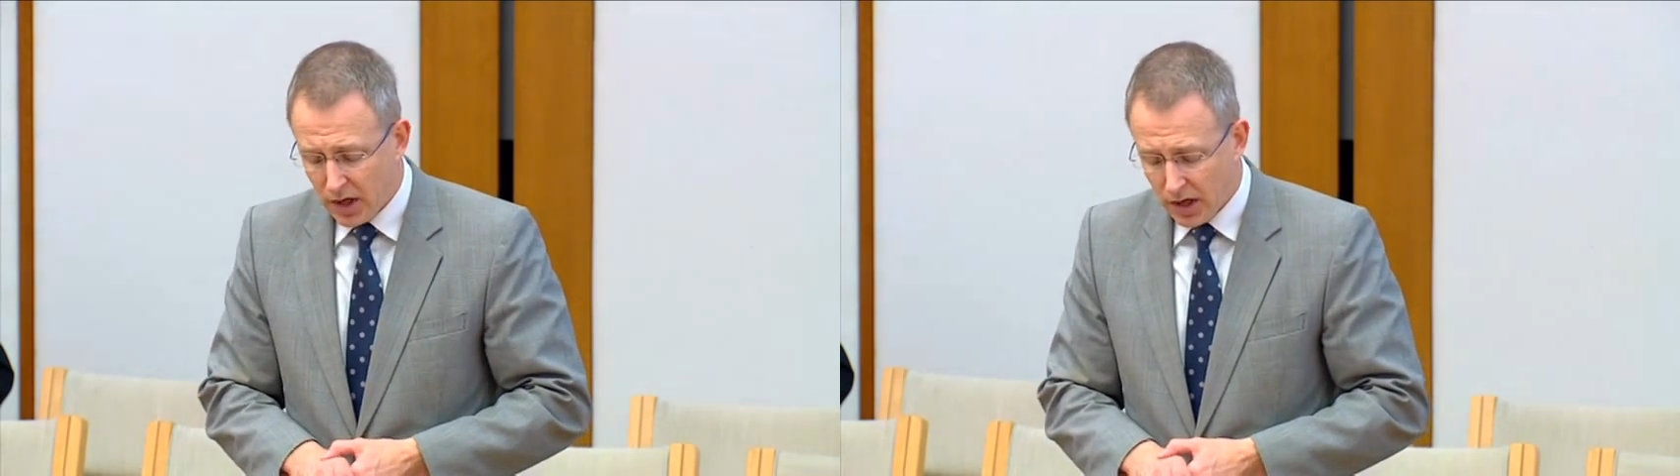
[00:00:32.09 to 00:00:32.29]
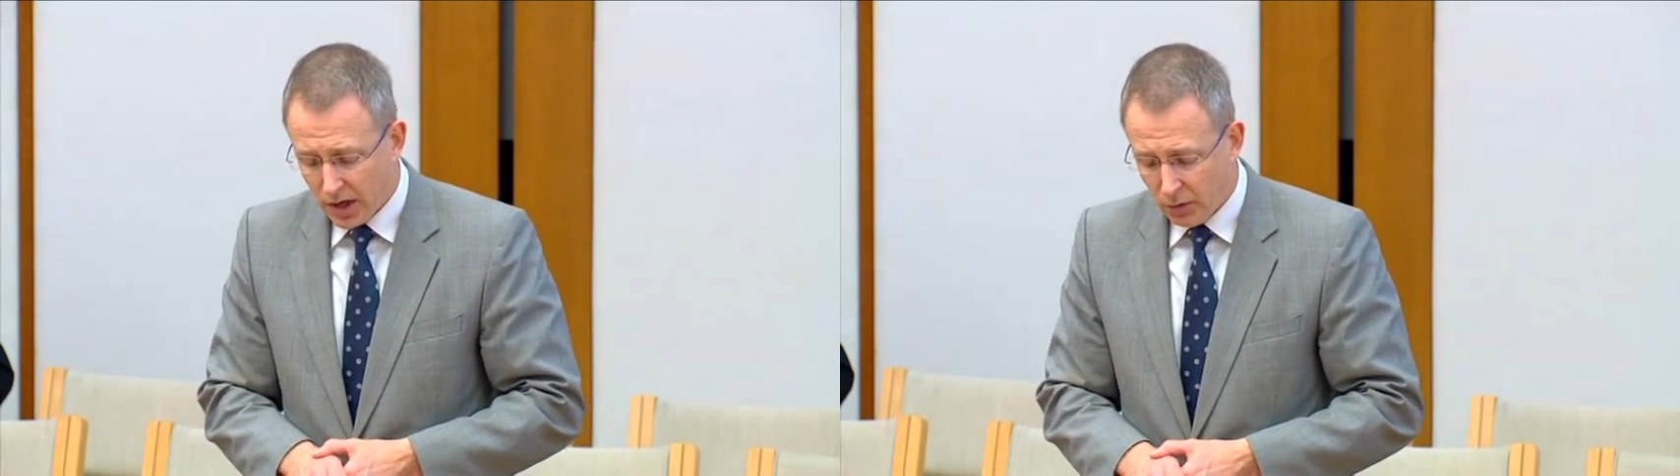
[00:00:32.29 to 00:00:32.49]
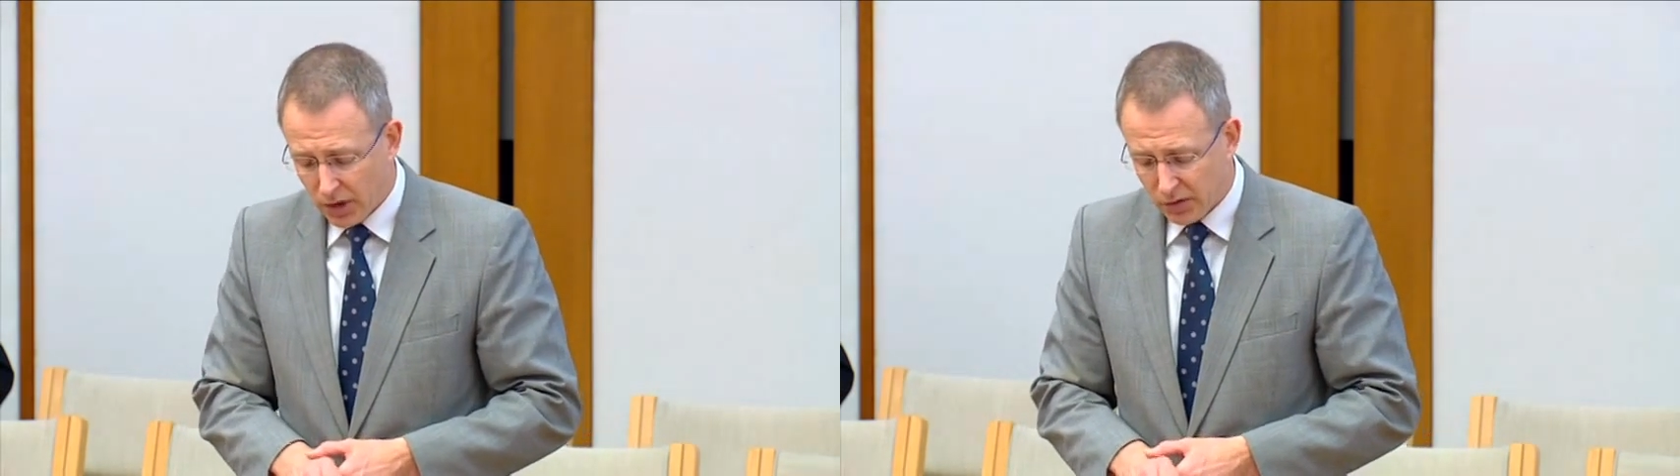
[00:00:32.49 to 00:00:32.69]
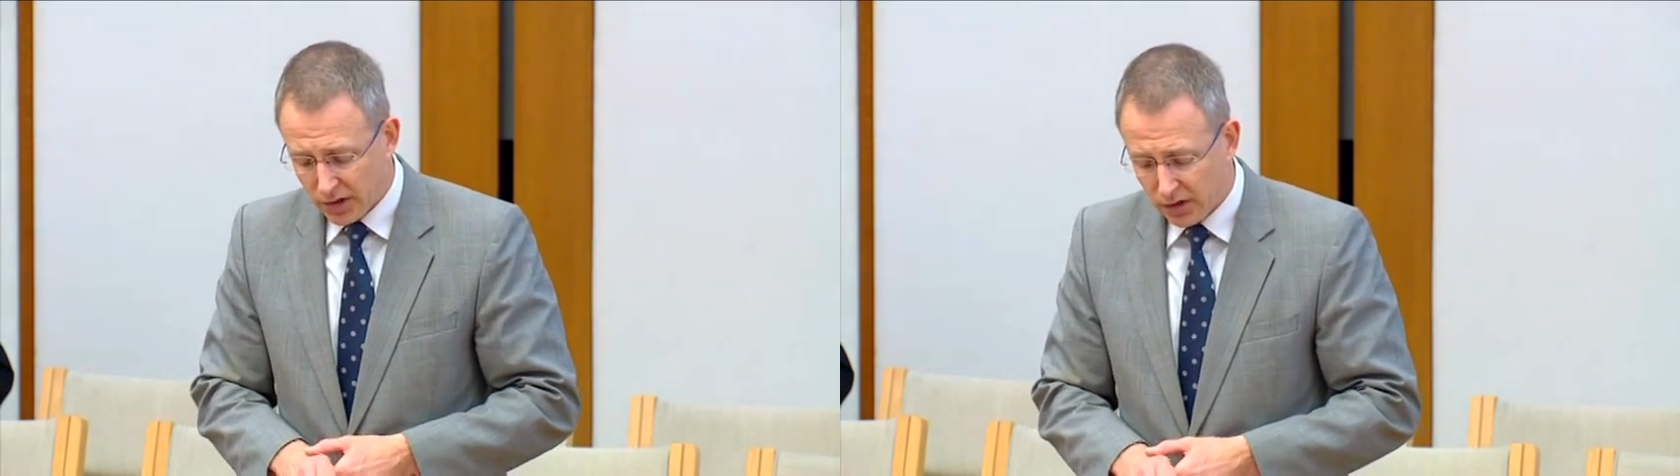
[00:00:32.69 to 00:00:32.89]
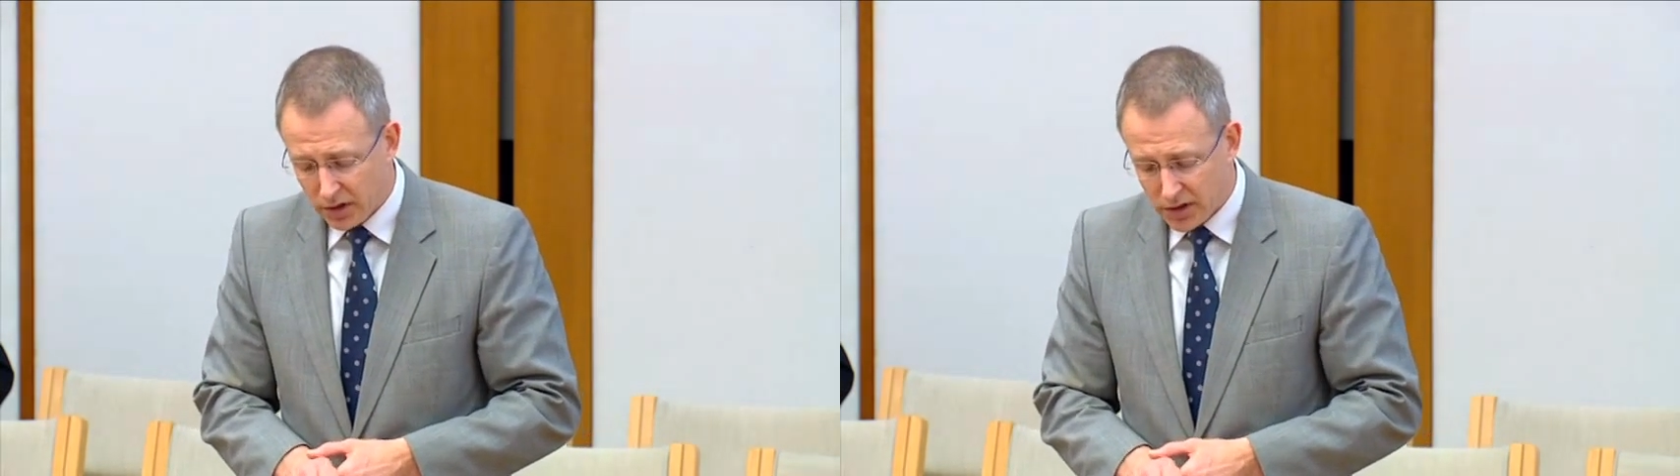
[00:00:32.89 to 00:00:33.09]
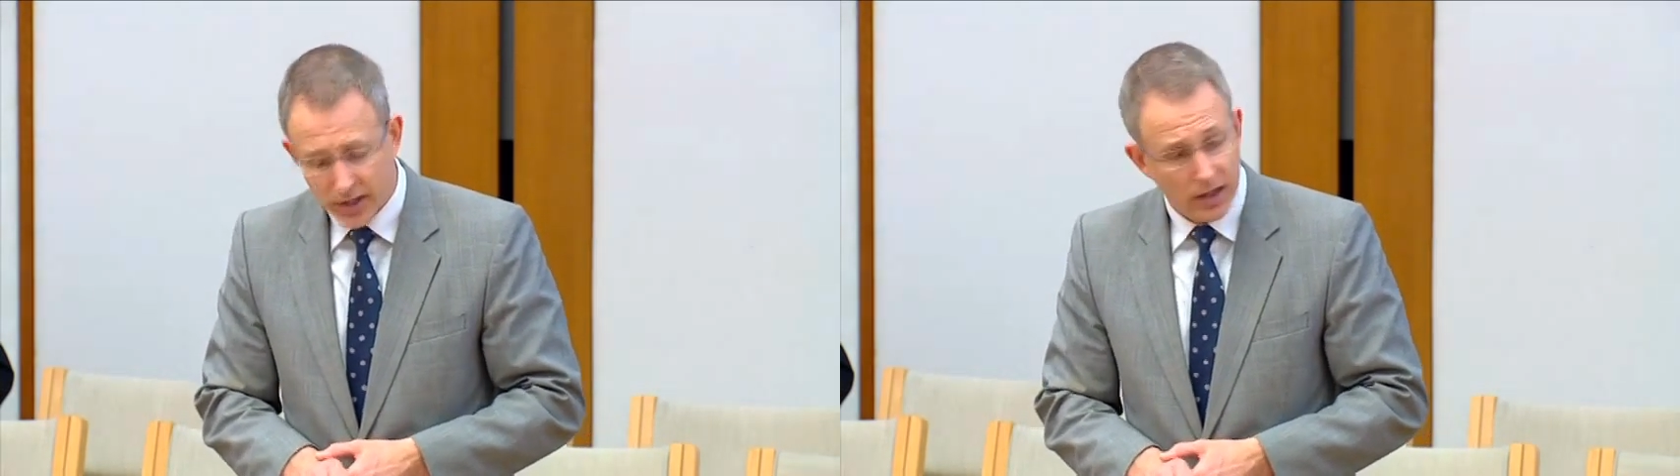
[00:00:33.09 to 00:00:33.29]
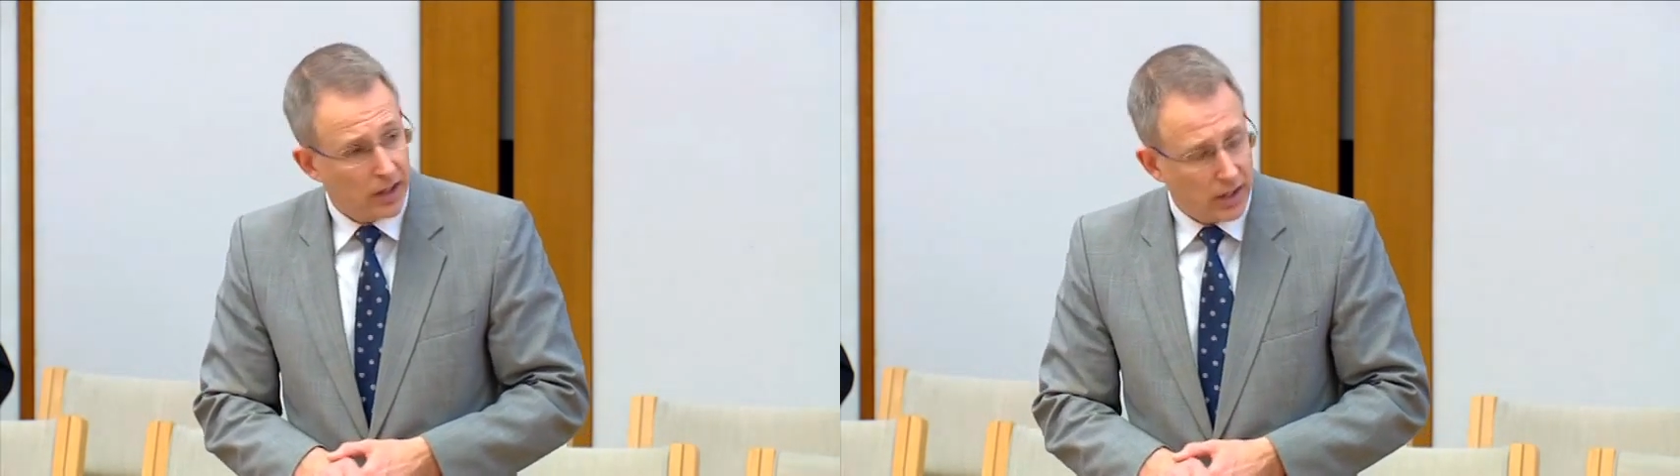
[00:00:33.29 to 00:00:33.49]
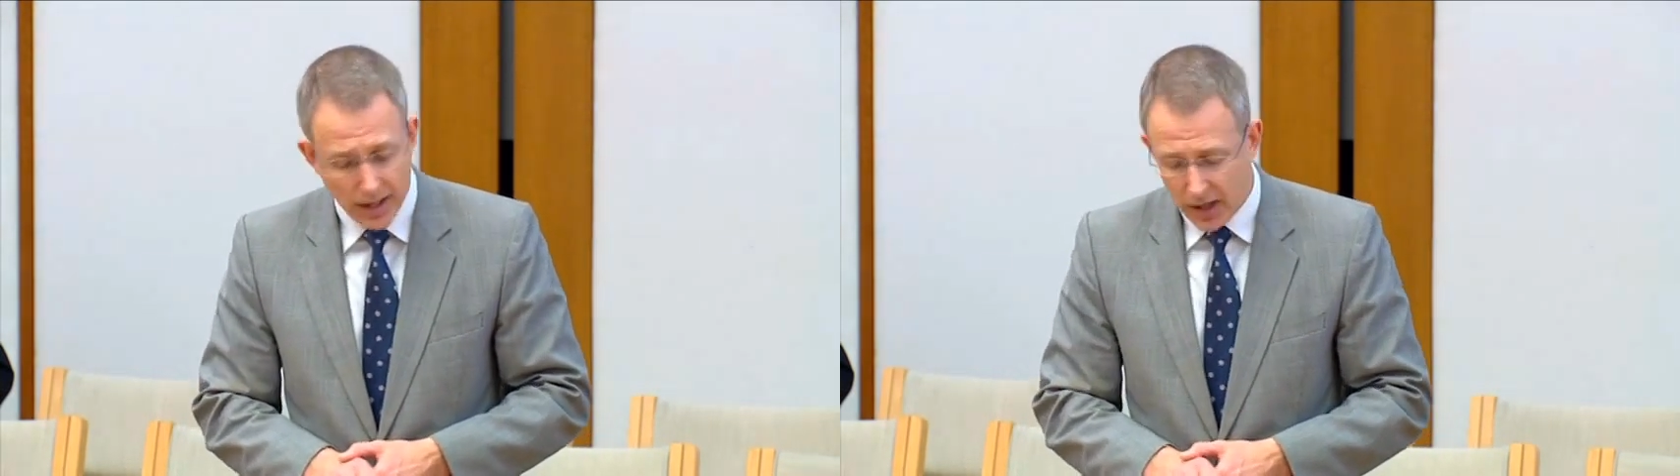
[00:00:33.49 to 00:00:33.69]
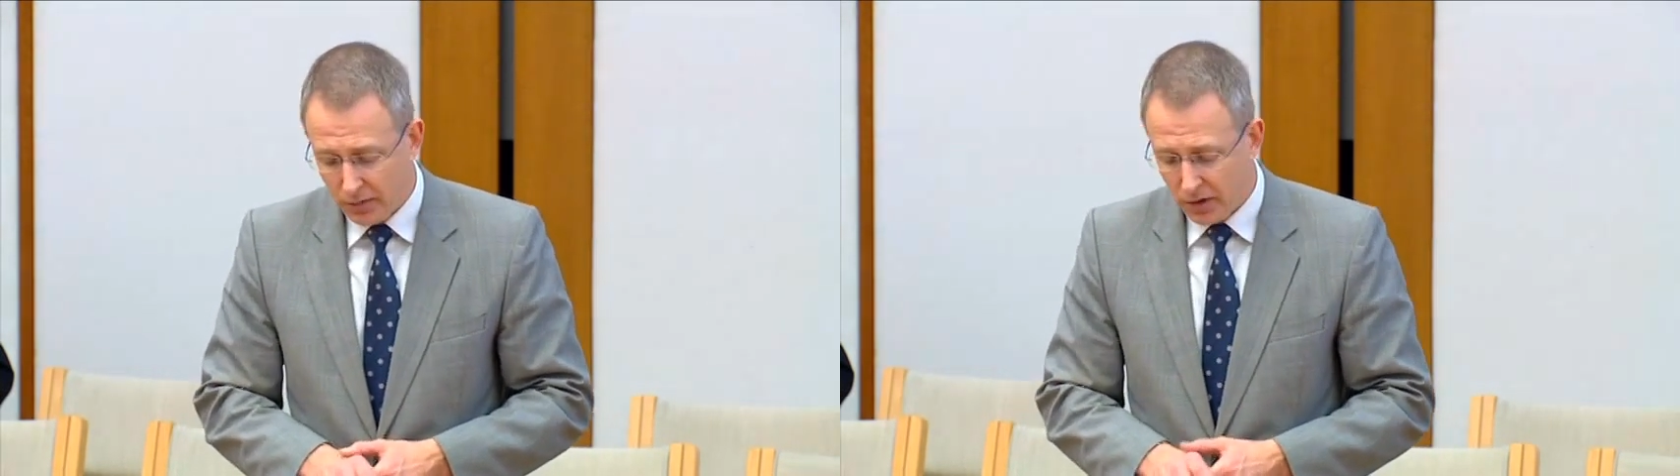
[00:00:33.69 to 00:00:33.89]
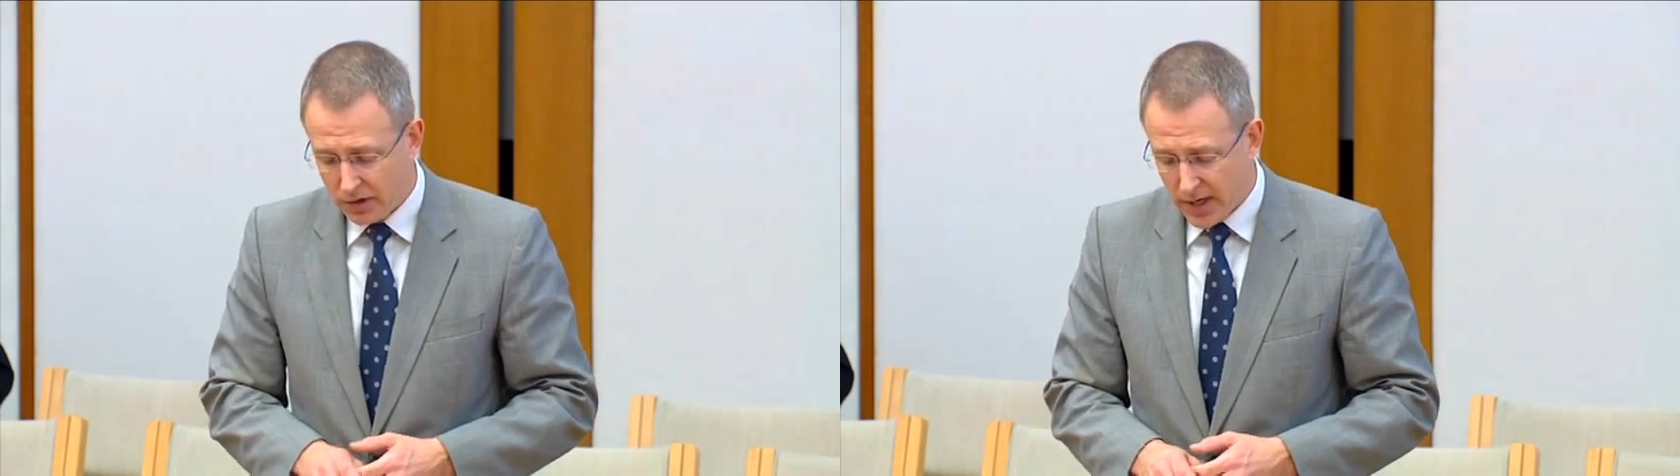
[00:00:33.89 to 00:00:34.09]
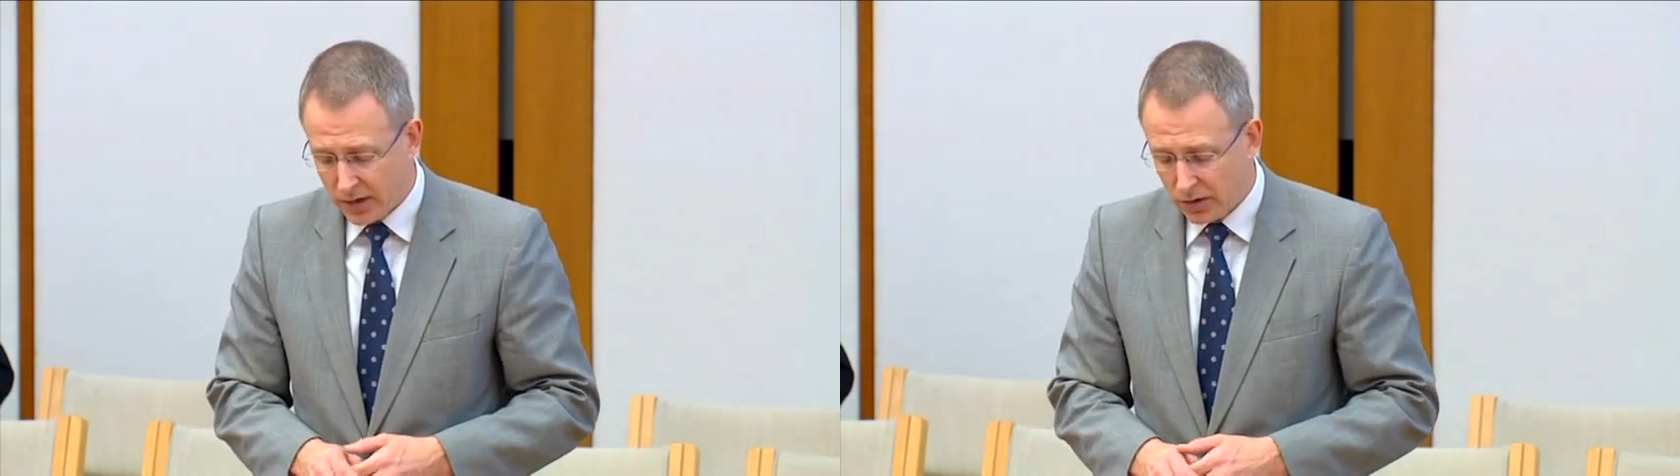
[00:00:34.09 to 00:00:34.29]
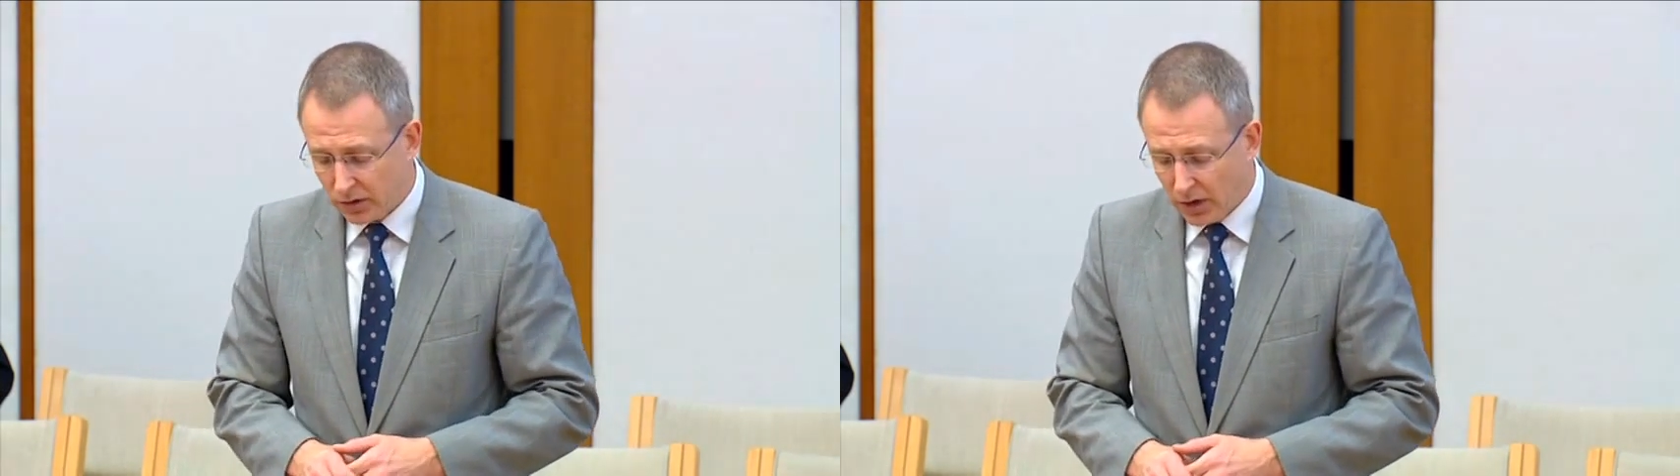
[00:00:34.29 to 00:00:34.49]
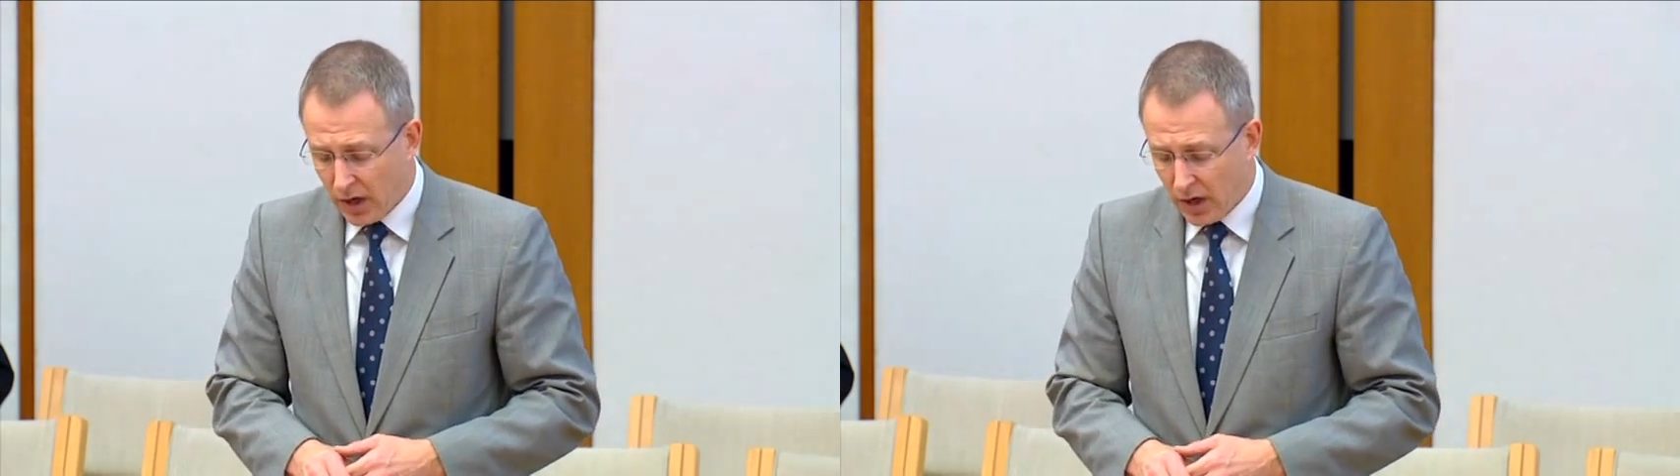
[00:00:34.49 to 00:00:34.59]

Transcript: and I want to acknowledge their leader, Annabelle Daniel.